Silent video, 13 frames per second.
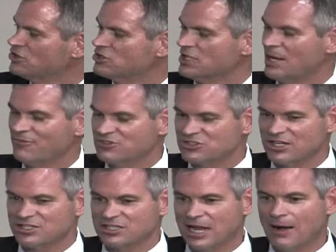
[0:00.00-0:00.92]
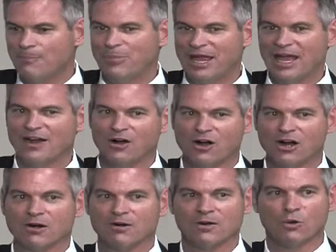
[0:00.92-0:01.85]
just emphasizes how bad
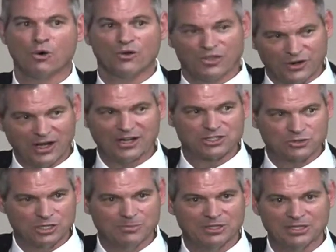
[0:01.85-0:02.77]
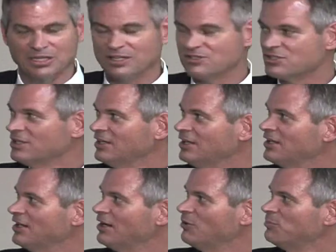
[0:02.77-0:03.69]
our orthodox treatment is
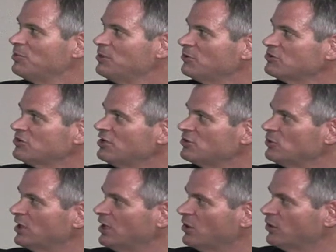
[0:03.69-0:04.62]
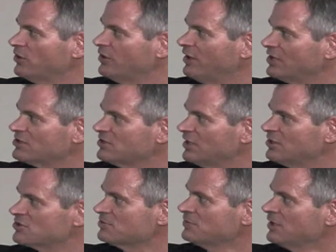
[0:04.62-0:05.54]
when people start doing unorthodox
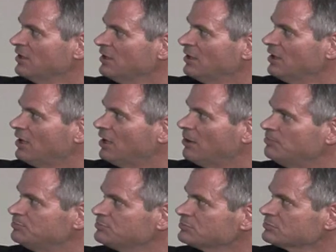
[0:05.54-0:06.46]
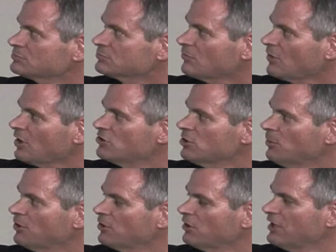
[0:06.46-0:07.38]
things. Um,
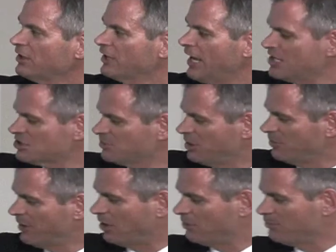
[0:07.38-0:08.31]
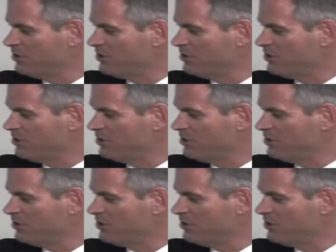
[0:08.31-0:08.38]
someone earlier asked me about